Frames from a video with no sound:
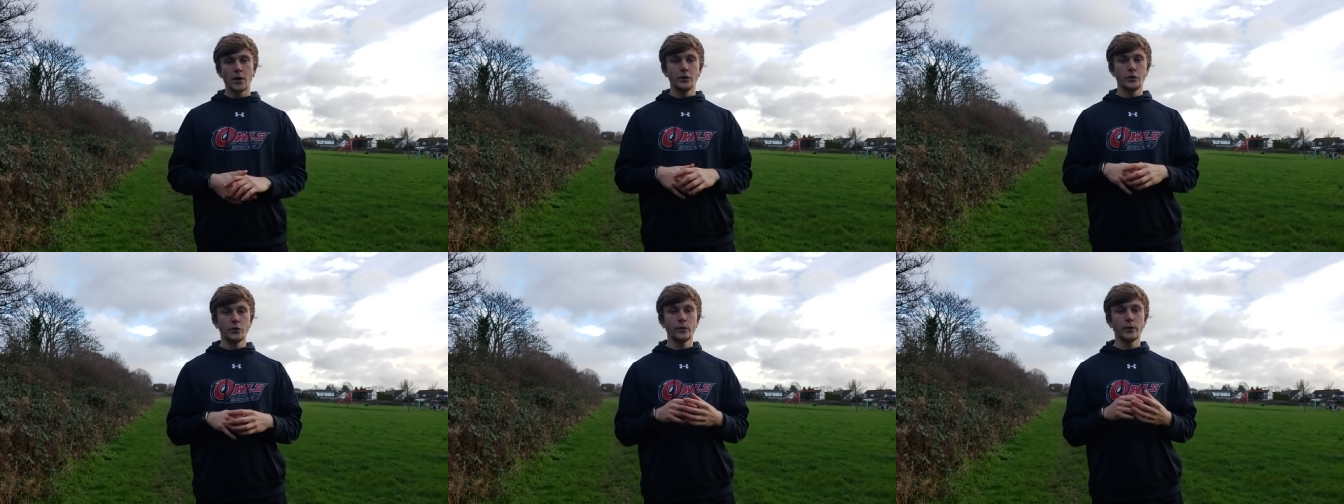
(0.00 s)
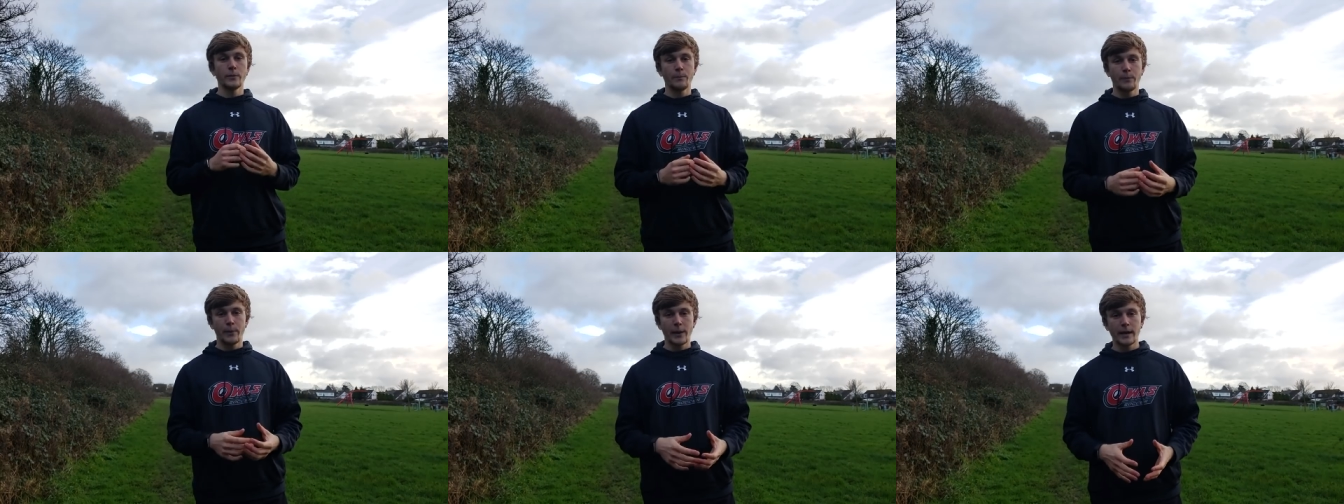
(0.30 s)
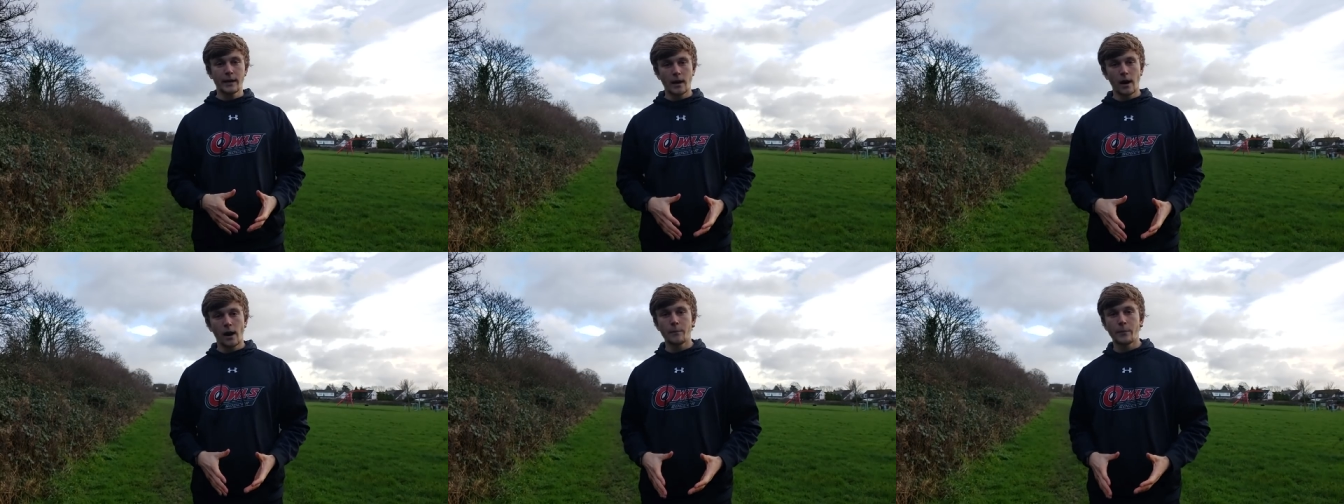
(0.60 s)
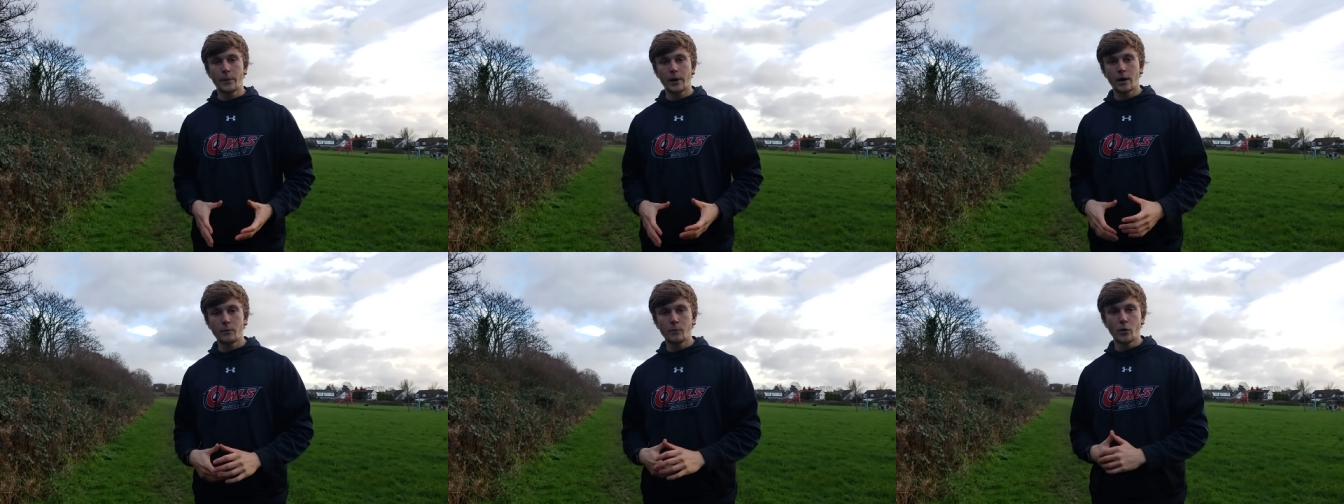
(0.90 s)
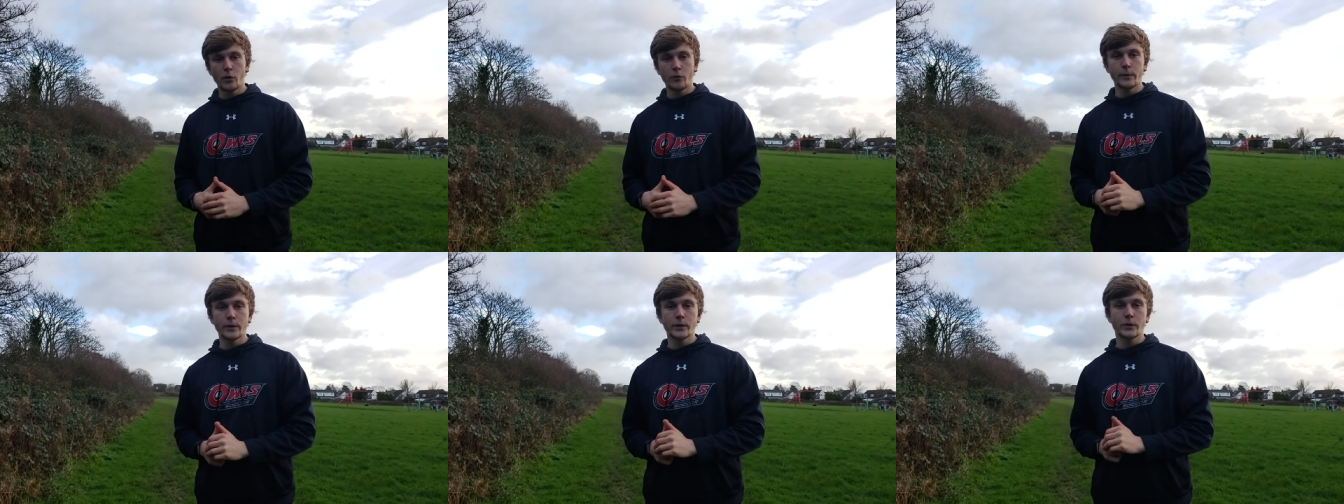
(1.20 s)
Doing big compound
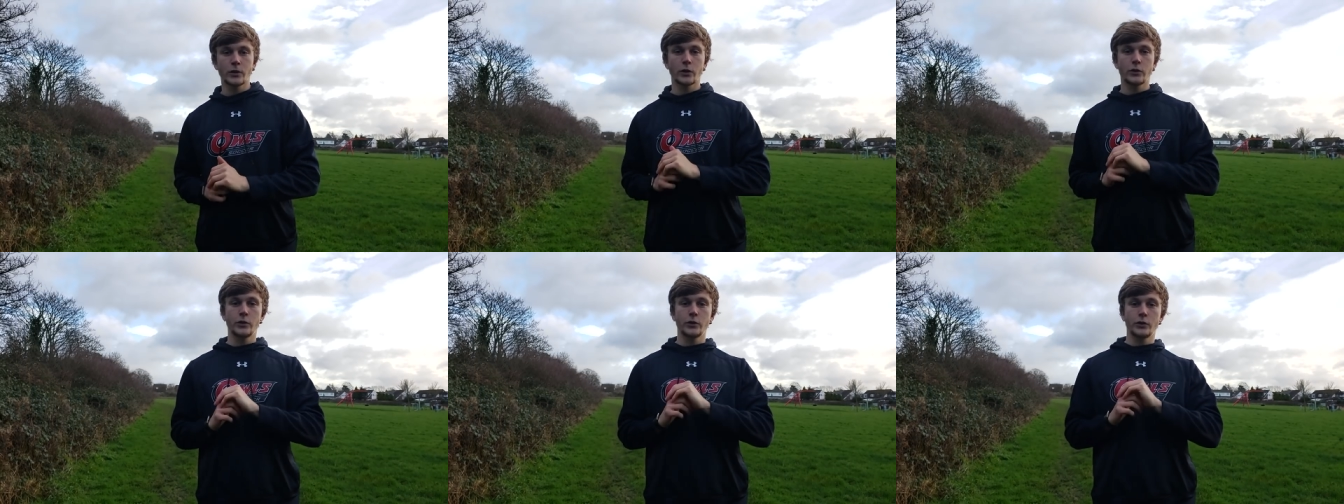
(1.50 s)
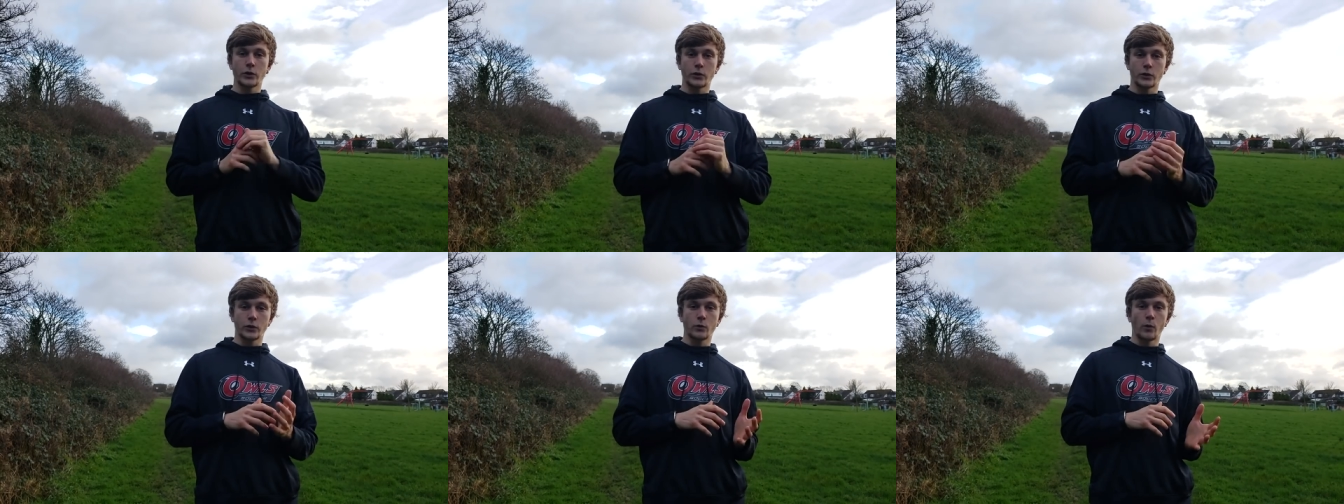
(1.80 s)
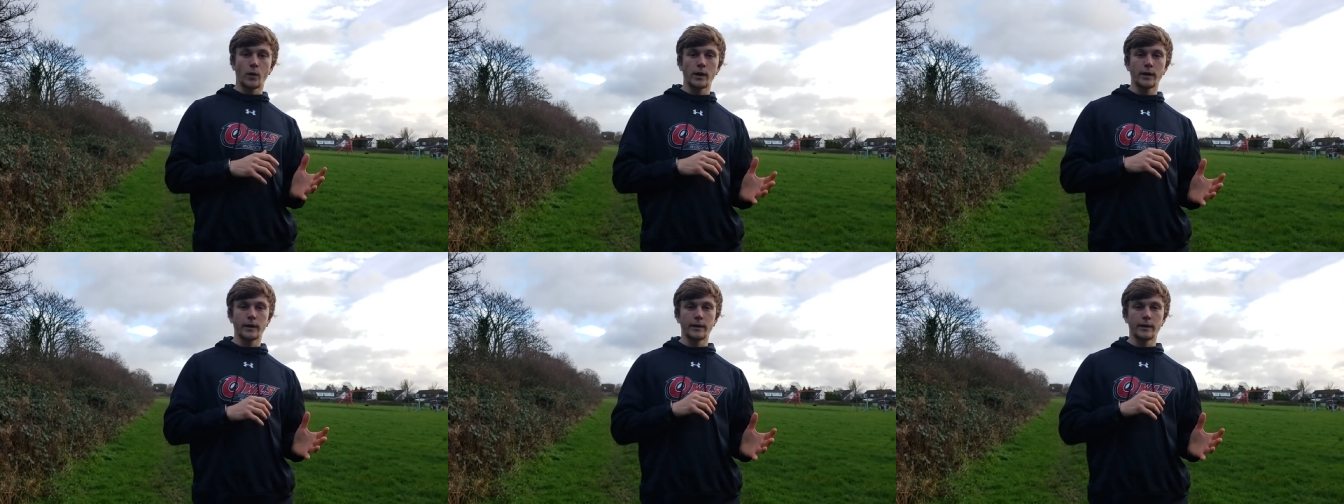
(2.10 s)
movements such as the squat